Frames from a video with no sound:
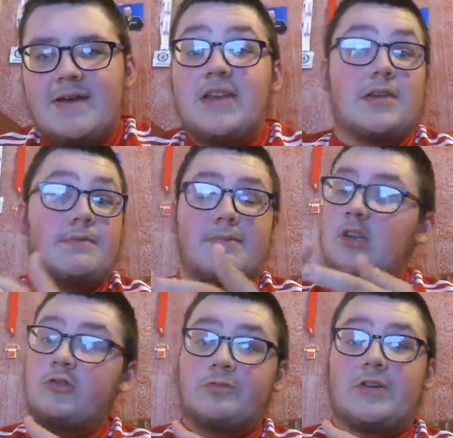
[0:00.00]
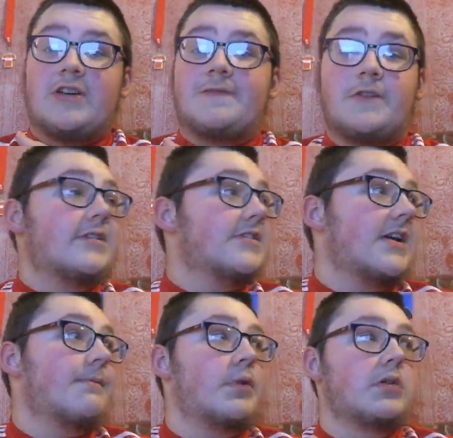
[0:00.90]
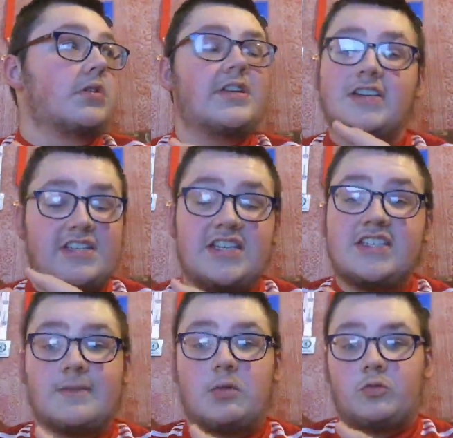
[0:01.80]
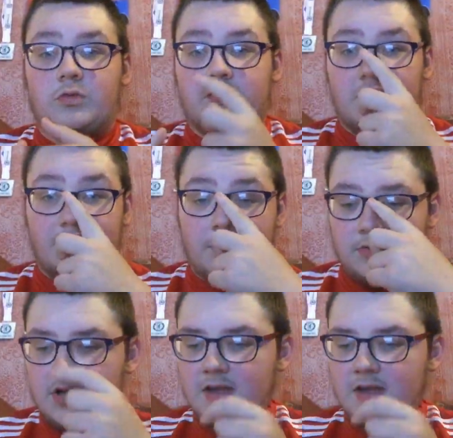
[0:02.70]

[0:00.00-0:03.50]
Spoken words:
I mean, Middlesbrough, for example, and this isn't a Middlesbrough stream, but